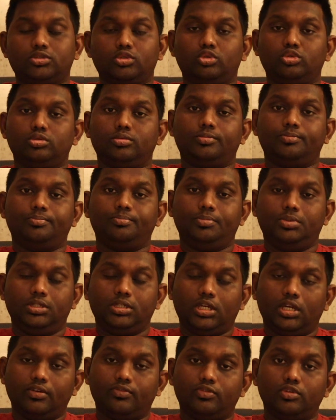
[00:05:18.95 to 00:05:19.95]
So
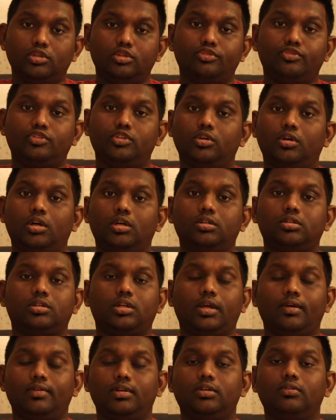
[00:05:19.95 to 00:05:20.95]
be careful if you are
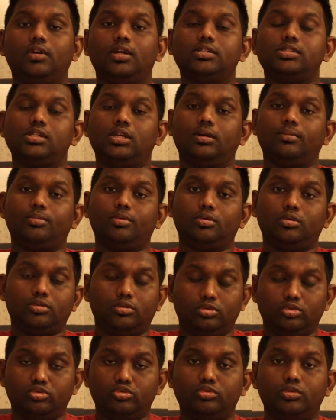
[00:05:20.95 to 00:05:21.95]
traveling via Singapore.
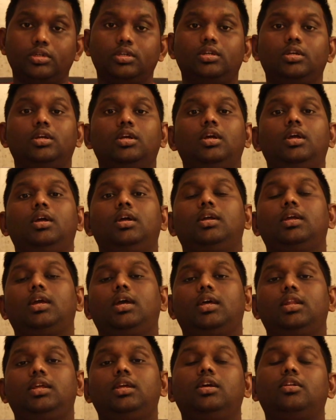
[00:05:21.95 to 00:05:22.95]
Do
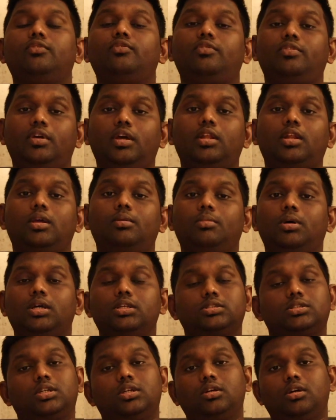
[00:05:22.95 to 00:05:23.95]
carry and wear a
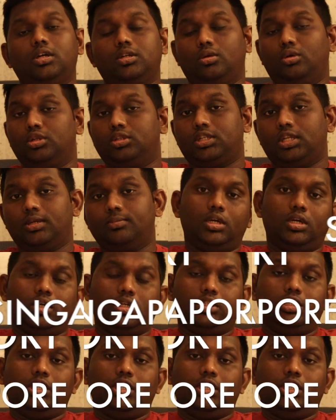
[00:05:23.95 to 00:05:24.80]
mask at all time.